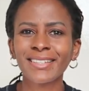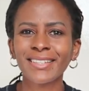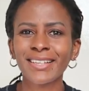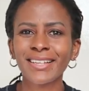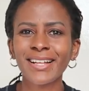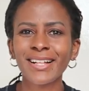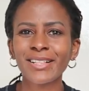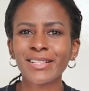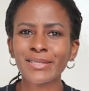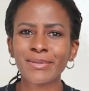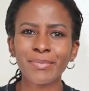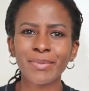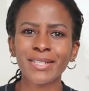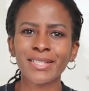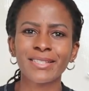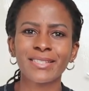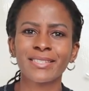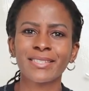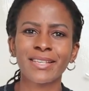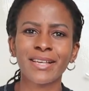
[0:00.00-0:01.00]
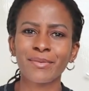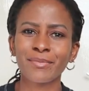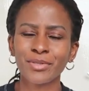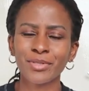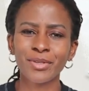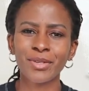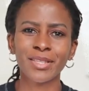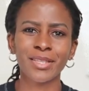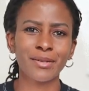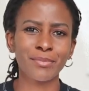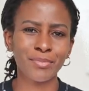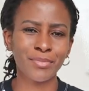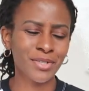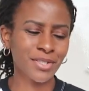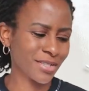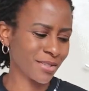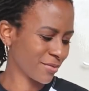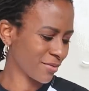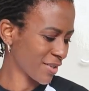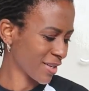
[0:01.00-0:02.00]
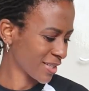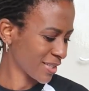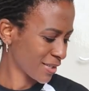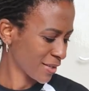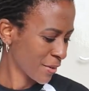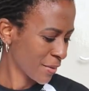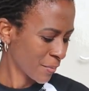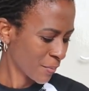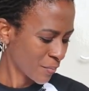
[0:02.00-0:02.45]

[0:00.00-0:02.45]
The girls' patterns come together pretty fast.